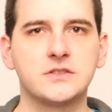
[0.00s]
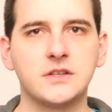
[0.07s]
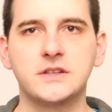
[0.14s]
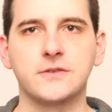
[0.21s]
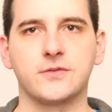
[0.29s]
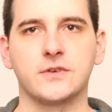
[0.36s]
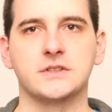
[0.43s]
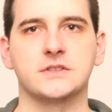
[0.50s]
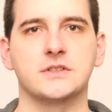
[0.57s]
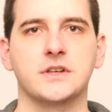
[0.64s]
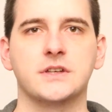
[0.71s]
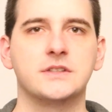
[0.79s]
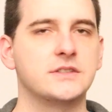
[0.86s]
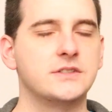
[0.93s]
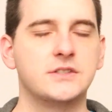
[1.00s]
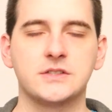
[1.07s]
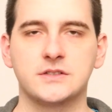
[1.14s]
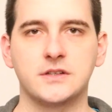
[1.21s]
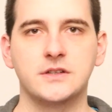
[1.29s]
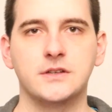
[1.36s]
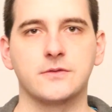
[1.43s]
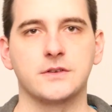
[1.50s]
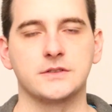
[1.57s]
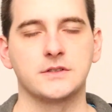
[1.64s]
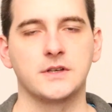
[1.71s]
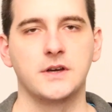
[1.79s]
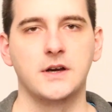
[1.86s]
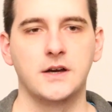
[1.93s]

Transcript: a difference. It's just a difference,